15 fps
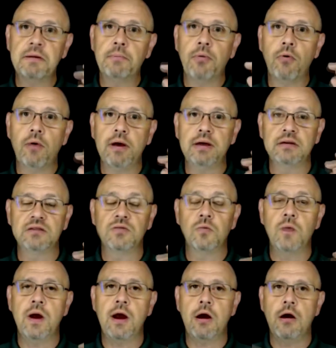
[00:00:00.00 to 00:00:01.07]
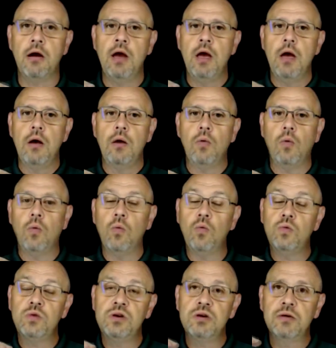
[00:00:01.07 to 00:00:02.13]
point to where
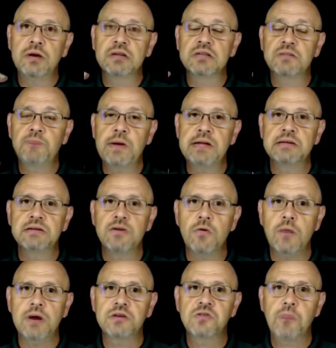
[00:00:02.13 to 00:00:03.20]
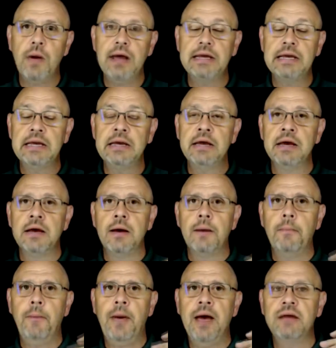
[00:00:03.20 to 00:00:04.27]
you can spend so much money
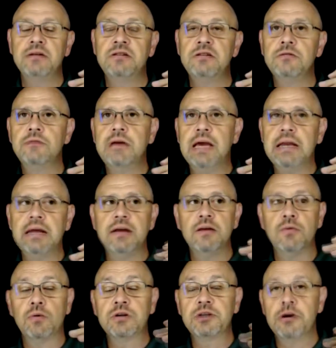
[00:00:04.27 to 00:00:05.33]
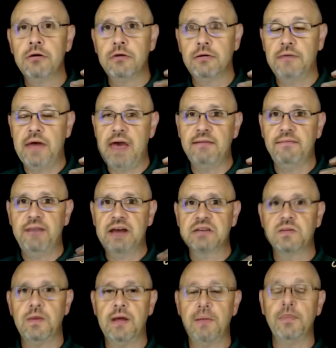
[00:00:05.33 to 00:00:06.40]
but do you get any return on that
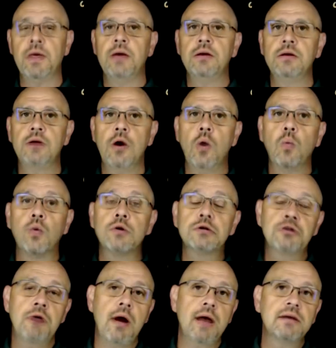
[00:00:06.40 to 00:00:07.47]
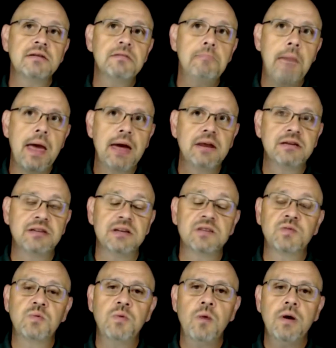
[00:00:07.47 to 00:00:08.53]
investment? We're trying to manage this.
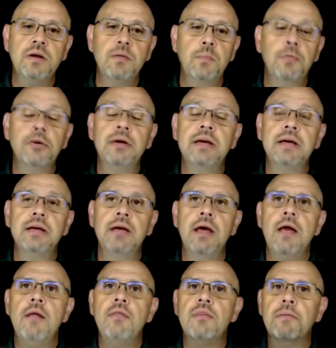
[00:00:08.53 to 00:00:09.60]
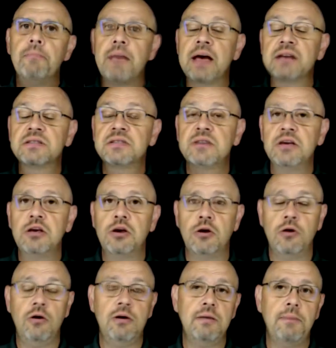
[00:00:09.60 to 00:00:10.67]
We want to put in the best
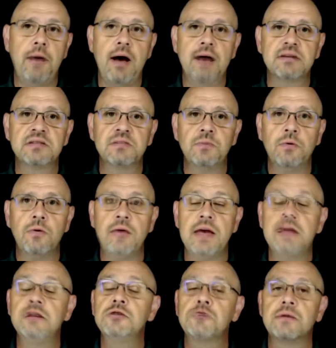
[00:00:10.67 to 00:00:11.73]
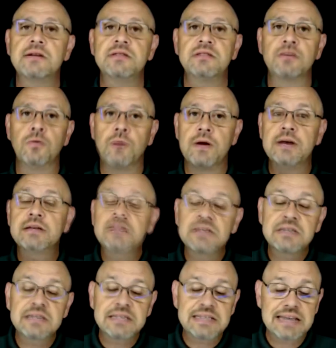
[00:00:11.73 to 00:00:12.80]
security possible and address the
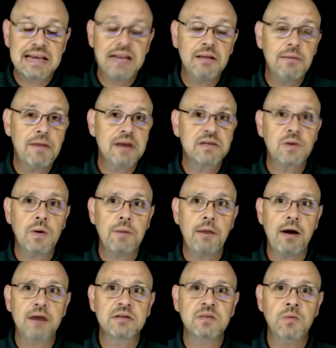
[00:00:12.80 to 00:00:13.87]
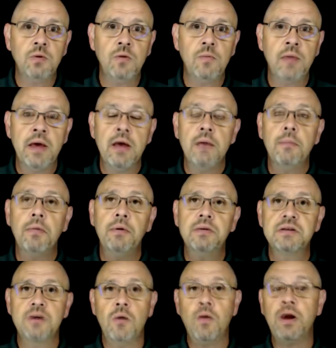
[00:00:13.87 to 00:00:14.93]
risks in the best way possible, but we
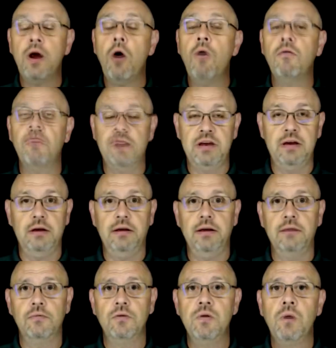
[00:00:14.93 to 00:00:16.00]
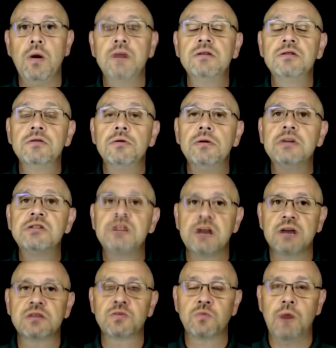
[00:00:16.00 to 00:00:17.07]
don't want to overkill it. We want to do it
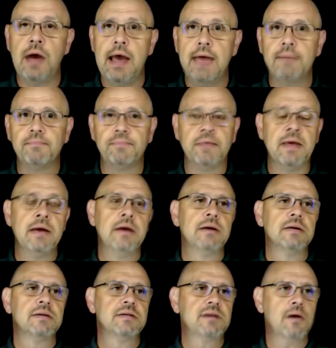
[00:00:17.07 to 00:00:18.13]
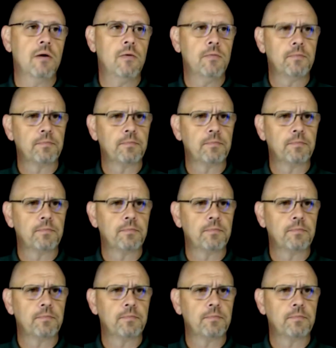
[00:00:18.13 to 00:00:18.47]
just right. So,